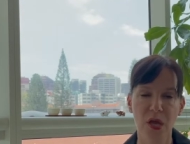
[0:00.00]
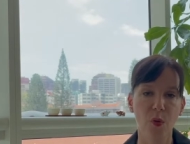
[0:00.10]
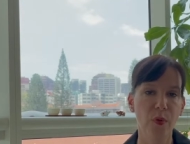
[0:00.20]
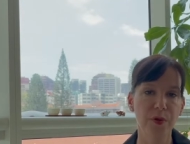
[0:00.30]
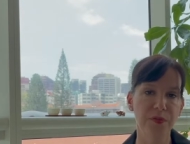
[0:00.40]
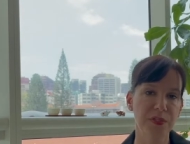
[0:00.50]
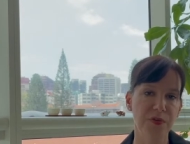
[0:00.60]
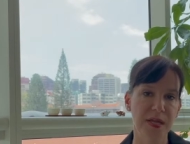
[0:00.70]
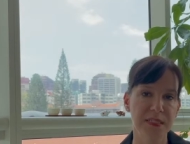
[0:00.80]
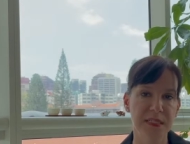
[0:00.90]
One of the
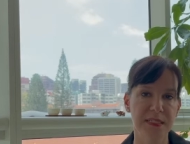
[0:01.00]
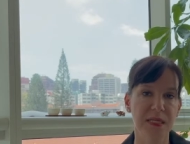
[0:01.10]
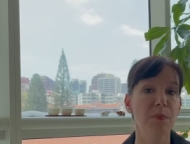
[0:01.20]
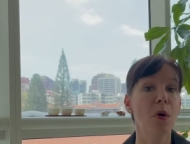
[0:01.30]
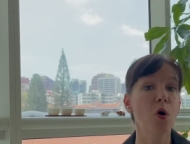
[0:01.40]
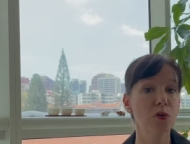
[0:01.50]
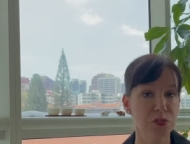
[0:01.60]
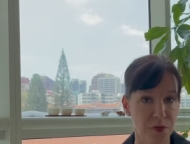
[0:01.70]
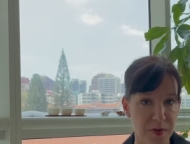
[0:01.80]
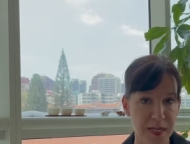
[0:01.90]
trends is that most
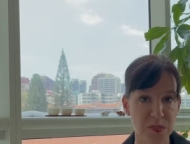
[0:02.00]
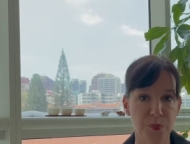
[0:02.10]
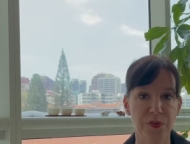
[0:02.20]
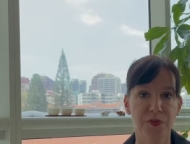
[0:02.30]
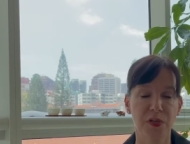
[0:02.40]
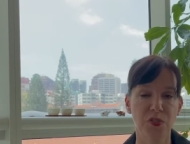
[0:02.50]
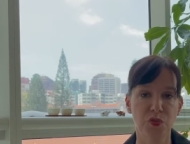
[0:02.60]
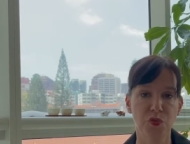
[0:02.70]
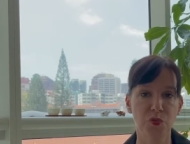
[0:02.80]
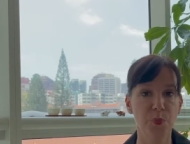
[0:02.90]
of us prefer to
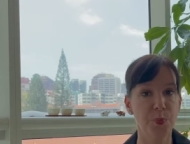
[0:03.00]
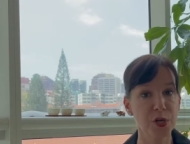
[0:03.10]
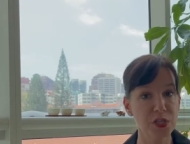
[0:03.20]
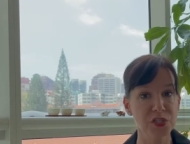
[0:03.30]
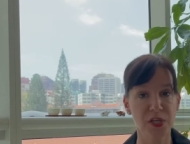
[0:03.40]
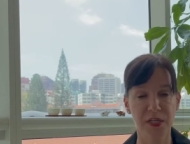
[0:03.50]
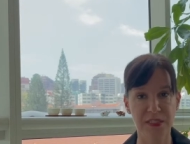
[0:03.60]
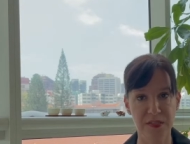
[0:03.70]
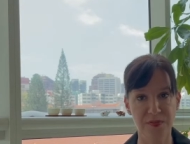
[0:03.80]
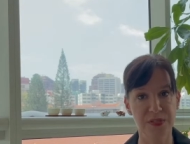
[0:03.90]
do personal
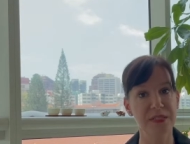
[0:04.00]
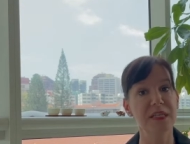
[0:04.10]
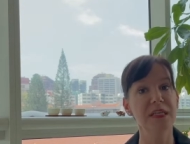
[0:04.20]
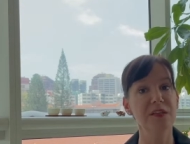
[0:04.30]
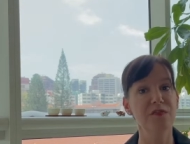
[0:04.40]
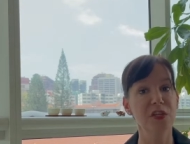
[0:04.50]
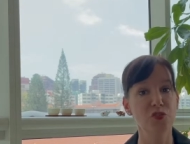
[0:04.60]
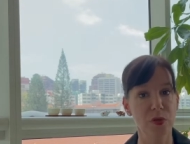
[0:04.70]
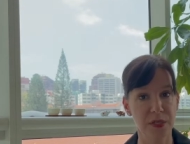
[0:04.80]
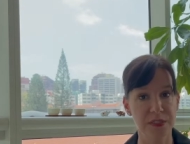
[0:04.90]
activities,
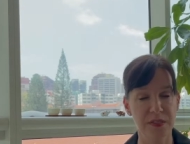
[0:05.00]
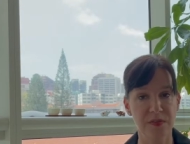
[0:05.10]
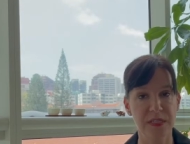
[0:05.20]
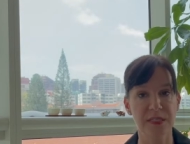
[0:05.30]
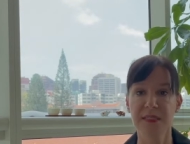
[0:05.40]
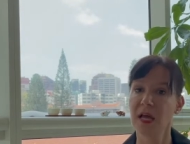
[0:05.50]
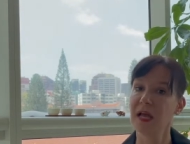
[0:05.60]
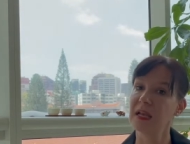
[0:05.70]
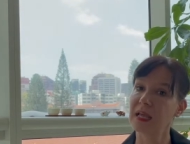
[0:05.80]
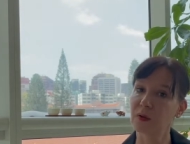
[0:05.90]
individual activities like